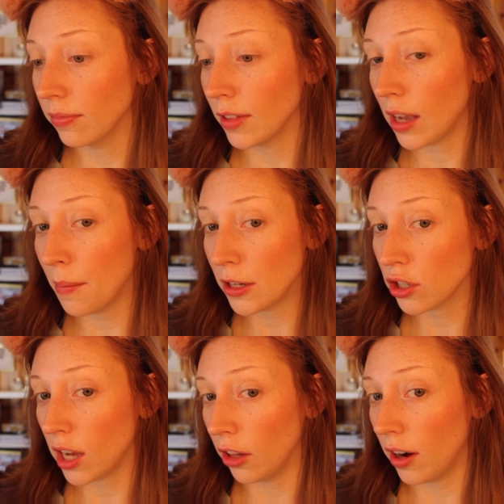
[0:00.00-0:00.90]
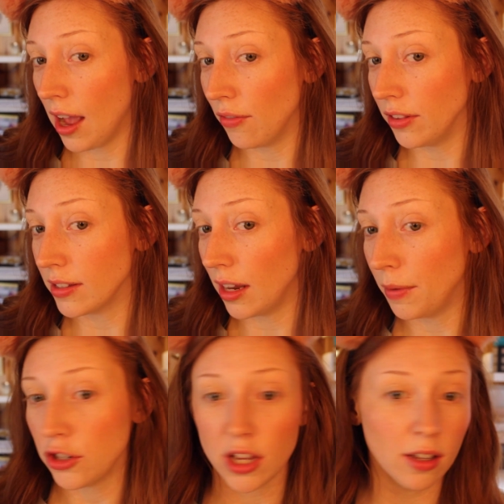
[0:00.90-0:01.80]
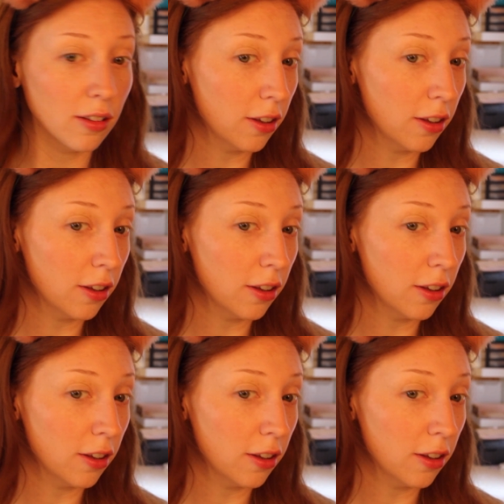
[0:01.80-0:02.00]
Look how much color I have on this side of my cheek.